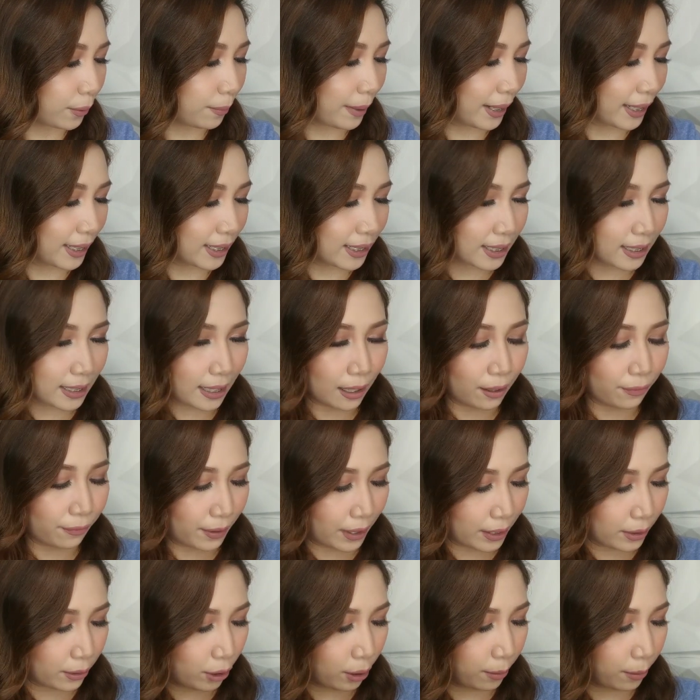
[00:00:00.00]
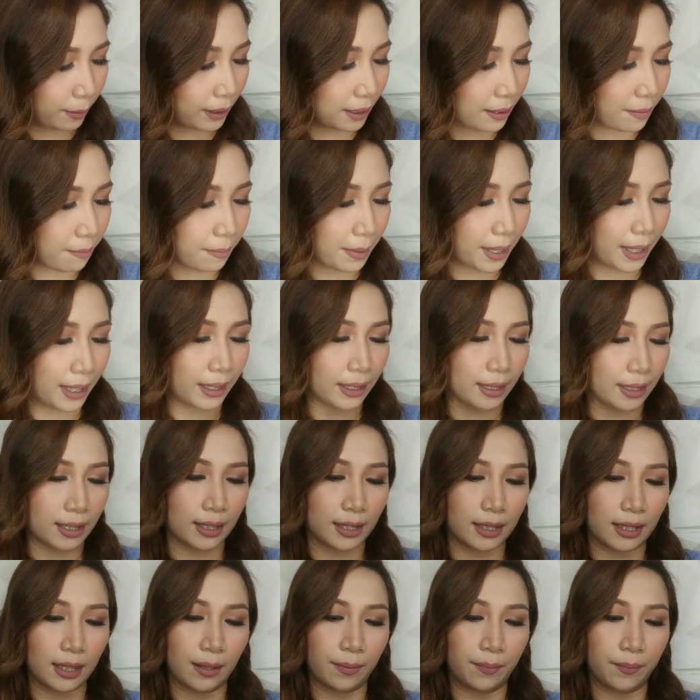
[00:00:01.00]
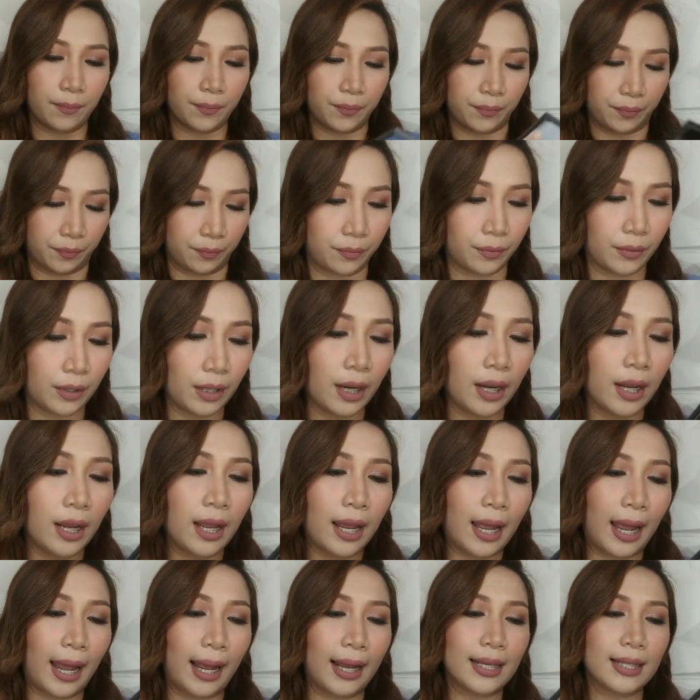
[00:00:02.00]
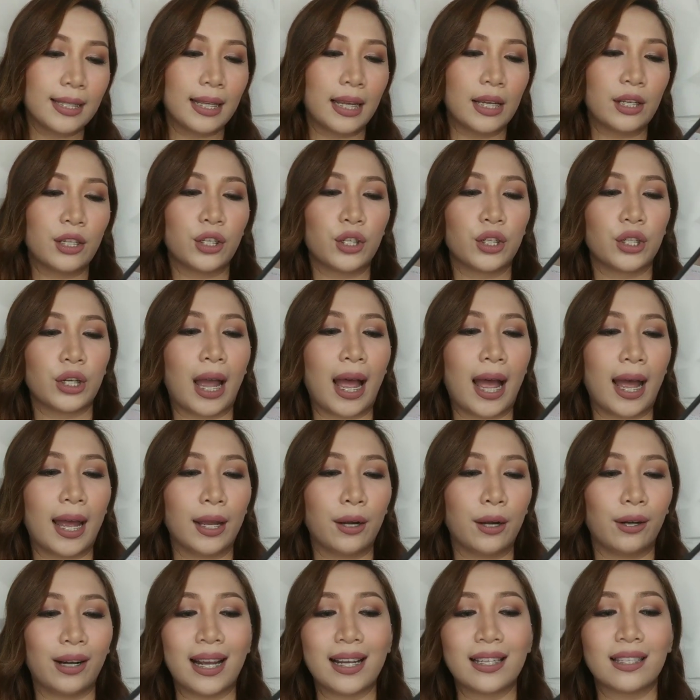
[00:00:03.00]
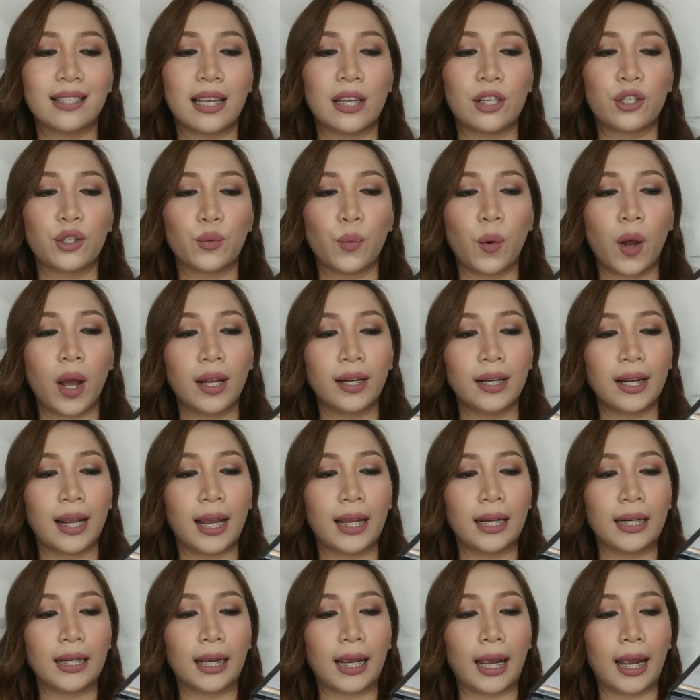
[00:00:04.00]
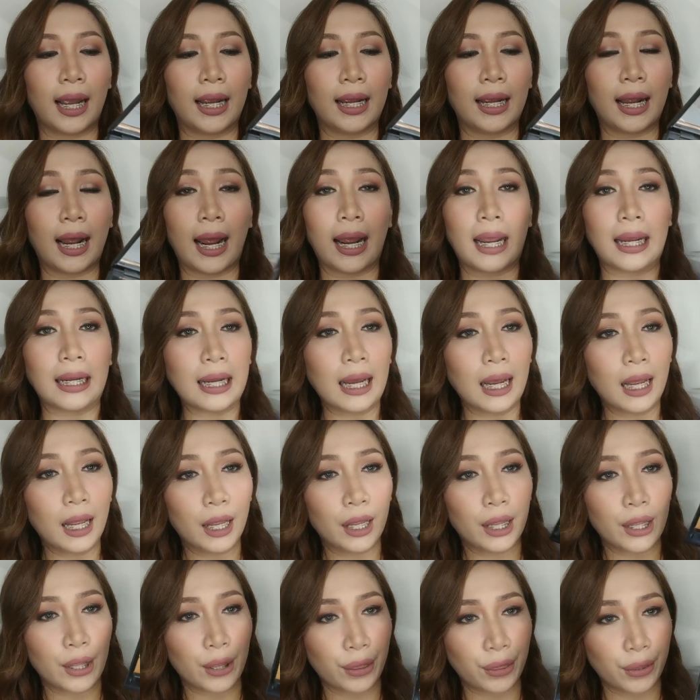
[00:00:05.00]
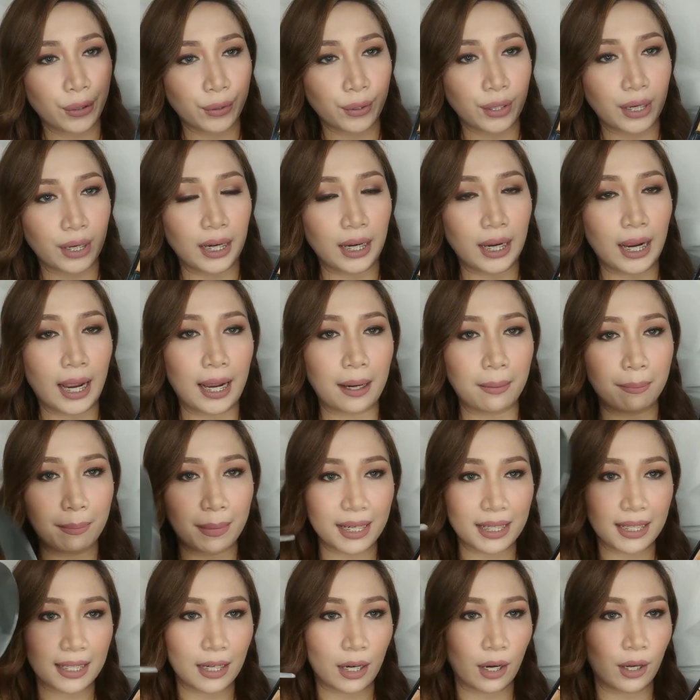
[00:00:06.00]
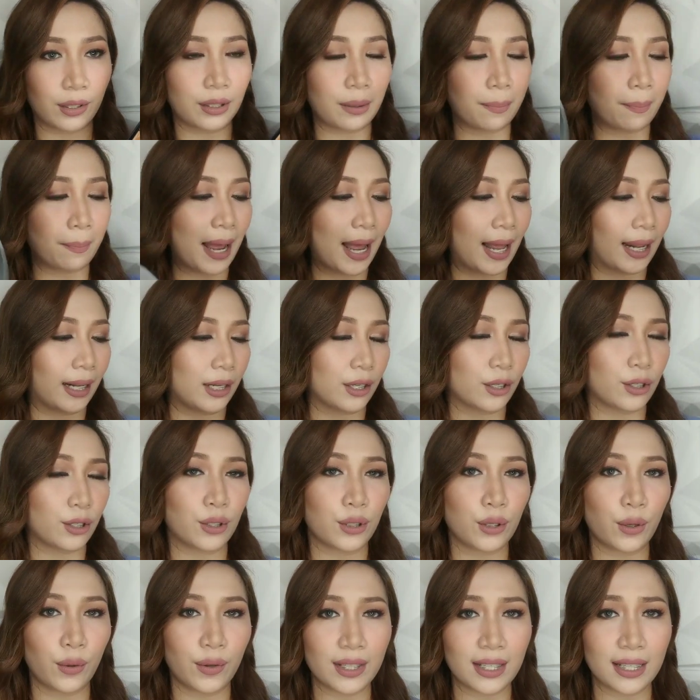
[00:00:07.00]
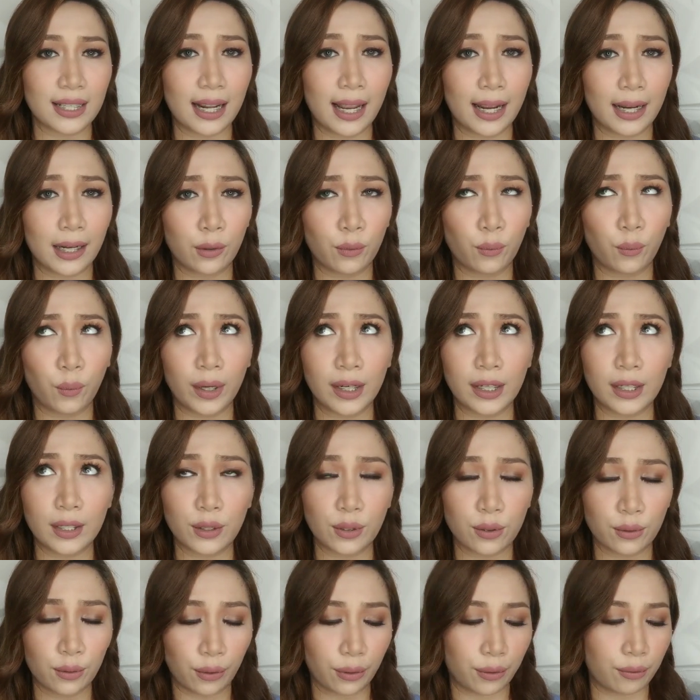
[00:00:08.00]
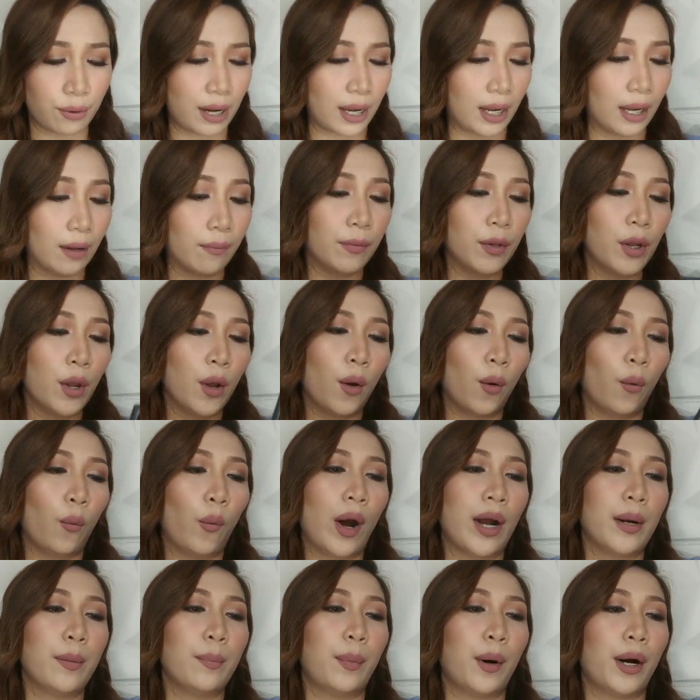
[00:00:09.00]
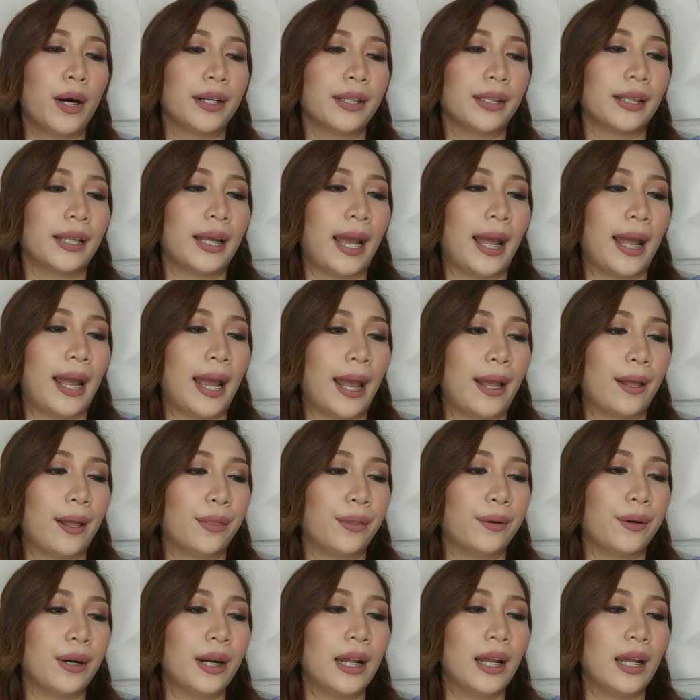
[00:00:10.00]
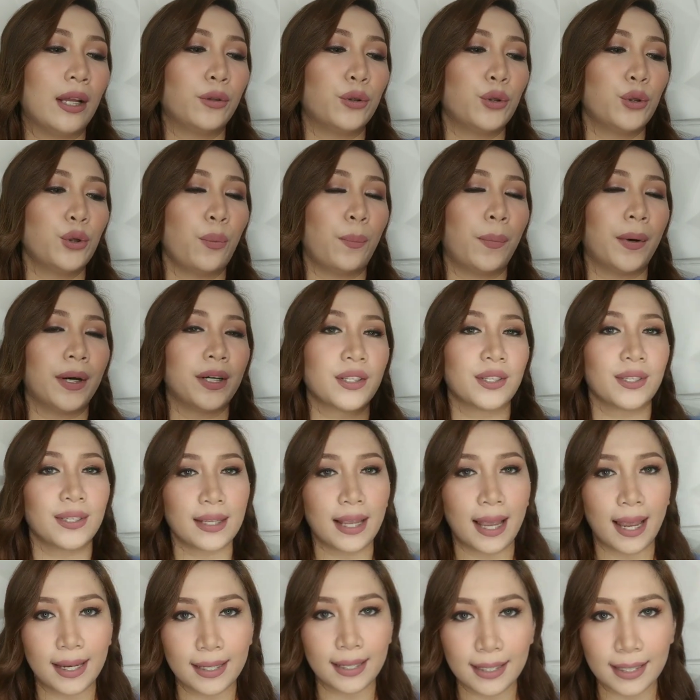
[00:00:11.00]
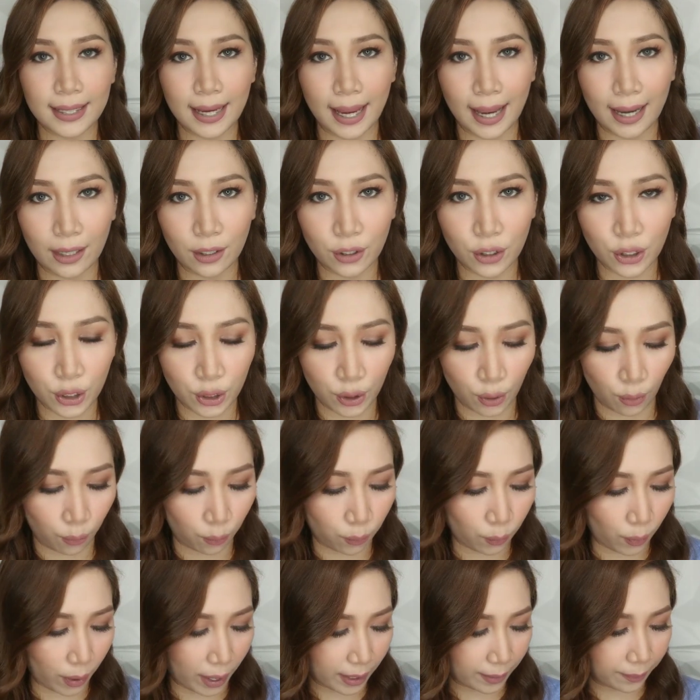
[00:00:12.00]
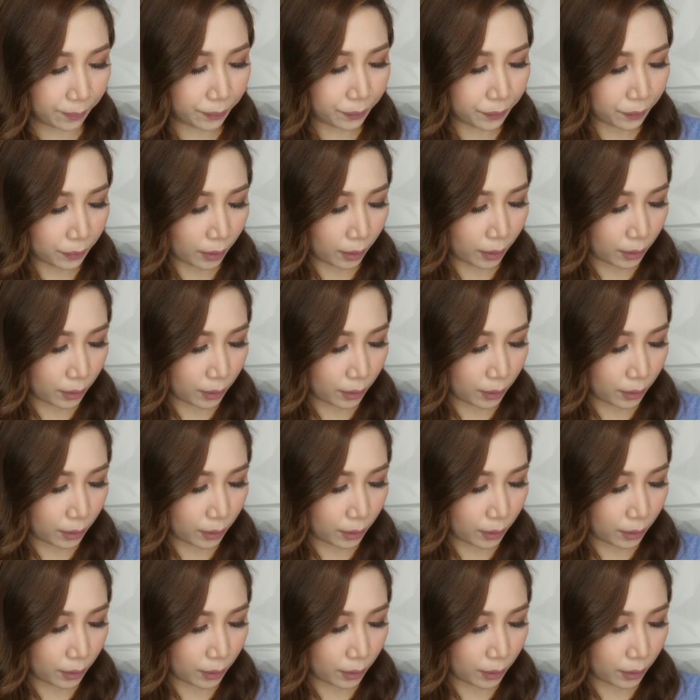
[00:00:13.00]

for myself, I normally mix SHI or SH1 and KA3 and mix it on the palette. So it's like 1:3, one part KA3 and two parts SH1.